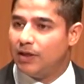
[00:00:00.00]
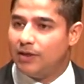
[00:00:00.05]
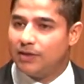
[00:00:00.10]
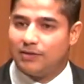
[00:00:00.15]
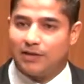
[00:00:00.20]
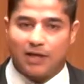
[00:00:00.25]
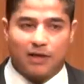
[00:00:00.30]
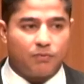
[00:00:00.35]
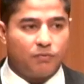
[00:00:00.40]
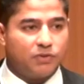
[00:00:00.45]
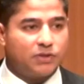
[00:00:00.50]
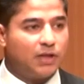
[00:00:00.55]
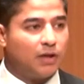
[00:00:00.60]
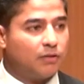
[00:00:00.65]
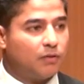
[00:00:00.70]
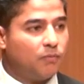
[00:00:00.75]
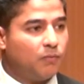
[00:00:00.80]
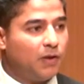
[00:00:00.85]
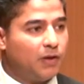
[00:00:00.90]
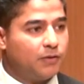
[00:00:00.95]
Second was
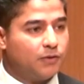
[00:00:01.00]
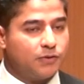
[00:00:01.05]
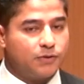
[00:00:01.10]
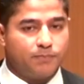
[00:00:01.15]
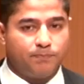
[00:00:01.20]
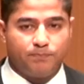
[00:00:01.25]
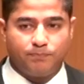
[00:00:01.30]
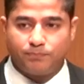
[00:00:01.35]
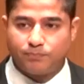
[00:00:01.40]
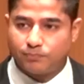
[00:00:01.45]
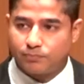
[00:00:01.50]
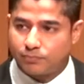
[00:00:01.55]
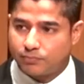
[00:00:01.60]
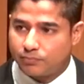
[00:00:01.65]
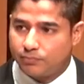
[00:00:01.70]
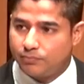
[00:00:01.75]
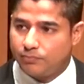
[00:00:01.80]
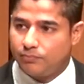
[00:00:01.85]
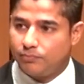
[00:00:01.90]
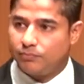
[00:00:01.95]
health and wellness.
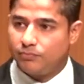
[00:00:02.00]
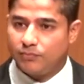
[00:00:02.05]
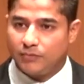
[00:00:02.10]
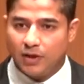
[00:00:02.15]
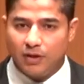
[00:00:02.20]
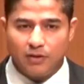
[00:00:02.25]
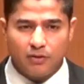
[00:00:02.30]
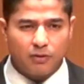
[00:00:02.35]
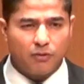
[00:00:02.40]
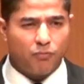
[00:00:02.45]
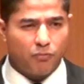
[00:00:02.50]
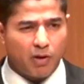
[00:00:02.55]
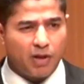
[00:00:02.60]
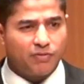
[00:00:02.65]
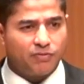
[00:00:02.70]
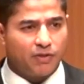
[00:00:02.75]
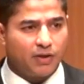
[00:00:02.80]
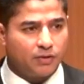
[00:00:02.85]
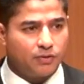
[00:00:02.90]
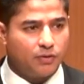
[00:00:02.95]
The
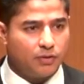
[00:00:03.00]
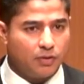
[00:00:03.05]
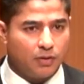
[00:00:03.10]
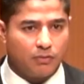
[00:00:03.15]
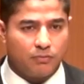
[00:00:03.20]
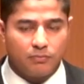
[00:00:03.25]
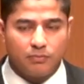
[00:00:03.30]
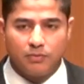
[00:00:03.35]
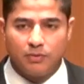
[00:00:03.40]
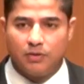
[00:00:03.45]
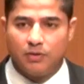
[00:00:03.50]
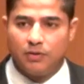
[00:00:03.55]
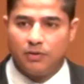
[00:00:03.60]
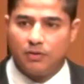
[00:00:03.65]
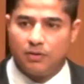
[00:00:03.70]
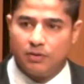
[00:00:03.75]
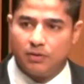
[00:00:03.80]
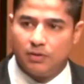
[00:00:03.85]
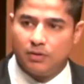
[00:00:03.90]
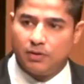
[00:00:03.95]
right thing to do.
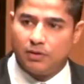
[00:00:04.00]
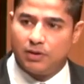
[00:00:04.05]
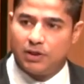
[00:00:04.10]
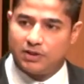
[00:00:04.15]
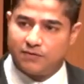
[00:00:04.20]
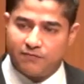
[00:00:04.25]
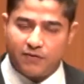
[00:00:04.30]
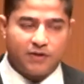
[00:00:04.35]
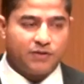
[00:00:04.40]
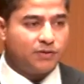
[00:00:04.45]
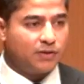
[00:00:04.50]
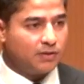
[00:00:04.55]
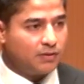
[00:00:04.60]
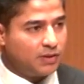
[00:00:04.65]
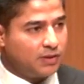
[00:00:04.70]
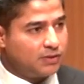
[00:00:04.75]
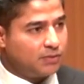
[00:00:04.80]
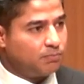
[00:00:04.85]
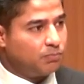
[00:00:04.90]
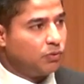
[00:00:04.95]
Let's face it,
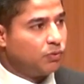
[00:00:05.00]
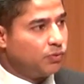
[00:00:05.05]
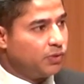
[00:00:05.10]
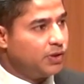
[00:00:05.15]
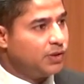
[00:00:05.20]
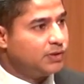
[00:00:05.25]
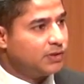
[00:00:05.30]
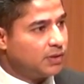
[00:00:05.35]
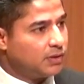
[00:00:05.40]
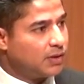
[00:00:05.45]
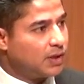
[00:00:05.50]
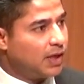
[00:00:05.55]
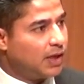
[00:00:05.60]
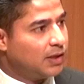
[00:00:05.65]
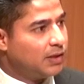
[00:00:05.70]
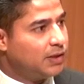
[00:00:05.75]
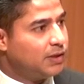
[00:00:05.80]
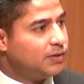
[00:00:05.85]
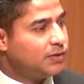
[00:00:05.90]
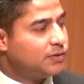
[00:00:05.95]
these employees and
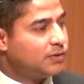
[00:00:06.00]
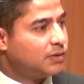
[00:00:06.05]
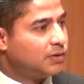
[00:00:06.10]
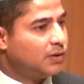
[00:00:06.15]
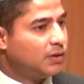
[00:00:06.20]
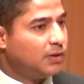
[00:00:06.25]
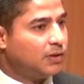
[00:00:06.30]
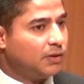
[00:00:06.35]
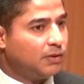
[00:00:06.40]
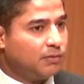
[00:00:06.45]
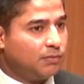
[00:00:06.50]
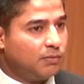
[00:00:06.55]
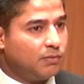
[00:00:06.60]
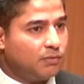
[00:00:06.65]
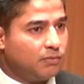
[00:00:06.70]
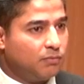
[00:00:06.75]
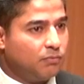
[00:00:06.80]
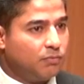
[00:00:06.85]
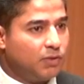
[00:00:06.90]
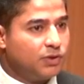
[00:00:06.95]
colleagues,
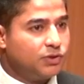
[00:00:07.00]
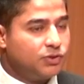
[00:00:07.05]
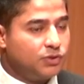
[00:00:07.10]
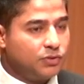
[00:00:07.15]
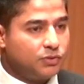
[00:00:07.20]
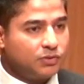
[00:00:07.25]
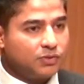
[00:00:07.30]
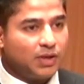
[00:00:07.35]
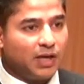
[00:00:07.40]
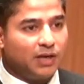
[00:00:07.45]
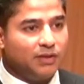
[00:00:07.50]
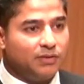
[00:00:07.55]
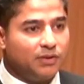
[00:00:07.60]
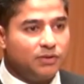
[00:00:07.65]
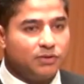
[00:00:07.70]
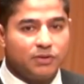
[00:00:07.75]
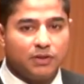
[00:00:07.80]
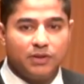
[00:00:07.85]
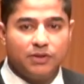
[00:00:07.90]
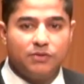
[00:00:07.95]
once you sign
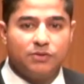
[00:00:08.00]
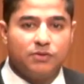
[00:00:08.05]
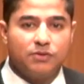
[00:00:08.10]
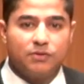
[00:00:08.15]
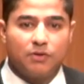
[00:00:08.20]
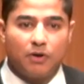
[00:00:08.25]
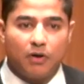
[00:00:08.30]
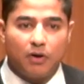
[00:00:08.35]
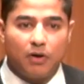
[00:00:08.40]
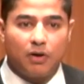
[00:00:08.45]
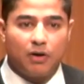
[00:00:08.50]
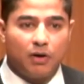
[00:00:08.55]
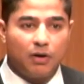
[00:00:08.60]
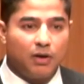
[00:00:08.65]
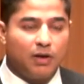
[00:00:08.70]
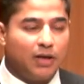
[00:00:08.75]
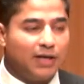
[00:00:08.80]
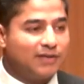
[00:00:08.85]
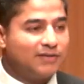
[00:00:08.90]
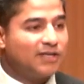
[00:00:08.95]
these leases, are
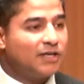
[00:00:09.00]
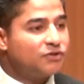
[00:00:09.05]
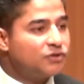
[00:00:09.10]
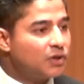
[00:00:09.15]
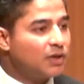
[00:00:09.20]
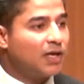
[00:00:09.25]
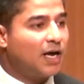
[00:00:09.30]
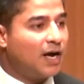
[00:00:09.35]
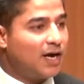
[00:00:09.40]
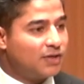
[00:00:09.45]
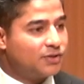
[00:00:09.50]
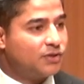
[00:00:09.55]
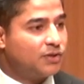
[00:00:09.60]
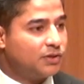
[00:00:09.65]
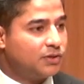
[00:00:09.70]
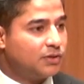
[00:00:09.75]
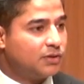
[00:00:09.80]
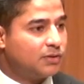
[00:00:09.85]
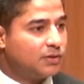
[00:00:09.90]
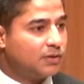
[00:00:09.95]
essentially
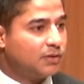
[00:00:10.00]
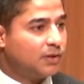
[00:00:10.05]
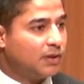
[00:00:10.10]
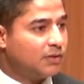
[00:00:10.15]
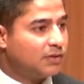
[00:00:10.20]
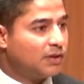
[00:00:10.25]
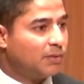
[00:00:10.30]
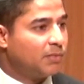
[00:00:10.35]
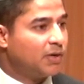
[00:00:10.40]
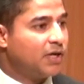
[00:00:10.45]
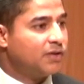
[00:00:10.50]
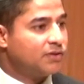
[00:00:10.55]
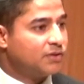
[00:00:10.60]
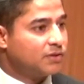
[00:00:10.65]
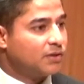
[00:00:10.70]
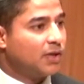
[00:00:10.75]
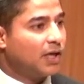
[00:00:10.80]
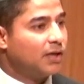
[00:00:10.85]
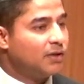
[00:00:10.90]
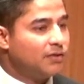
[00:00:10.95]
hostages, in some
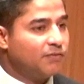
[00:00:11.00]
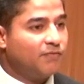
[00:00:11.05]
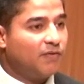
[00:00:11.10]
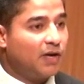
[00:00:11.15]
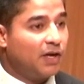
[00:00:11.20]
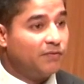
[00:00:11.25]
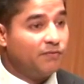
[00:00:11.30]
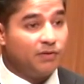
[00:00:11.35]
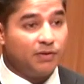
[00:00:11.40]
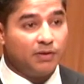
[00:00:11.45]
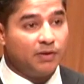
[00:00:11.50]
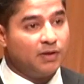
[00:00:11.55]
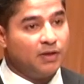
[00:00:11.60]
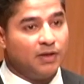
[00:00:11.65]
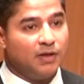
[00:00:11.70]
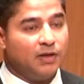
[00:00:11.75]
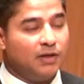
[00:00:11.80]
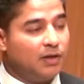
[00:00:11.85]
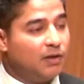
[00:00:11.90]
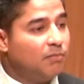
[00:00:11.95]
cases 9 to 5, and
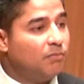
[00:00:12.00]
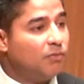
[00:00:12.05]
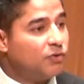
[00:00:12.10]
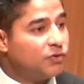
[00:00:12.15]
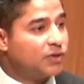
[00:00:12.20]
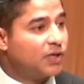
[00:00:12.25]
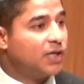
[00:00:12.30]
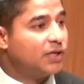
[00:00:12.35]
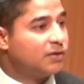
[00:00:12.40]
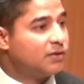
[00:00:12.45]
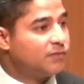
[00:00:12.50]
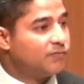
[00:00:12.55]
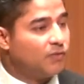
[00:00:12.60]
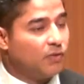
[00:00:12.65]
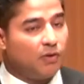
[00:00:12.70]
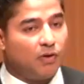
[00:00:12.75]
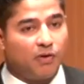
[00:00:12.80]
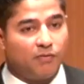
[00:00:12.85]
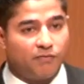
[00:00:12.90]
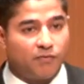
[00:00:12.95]
in most cases
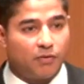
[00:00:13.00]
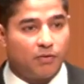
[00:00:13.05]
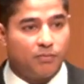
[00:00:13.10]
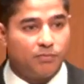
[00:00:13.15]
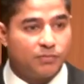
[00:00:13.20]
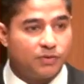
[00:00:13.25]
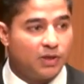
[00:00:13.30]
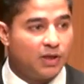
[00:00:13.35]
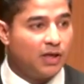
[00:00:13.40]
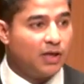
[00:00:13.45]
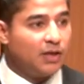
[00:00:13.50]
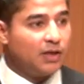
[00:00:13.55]
for law firms,